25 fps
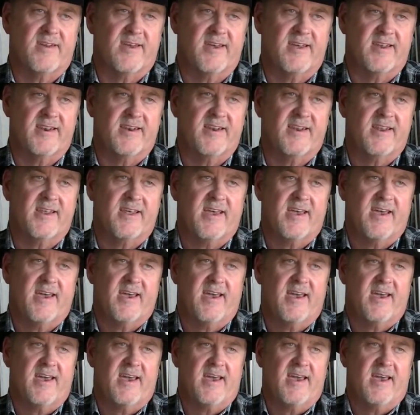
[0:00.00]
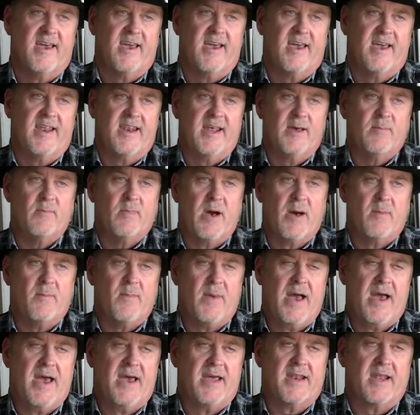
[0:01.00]
and in my
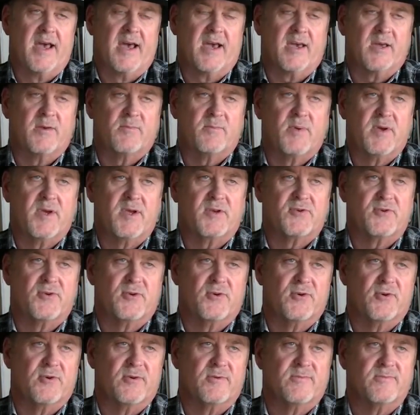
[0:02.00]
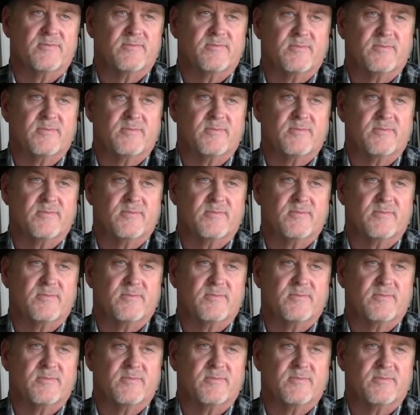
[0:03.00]
mind I could picture,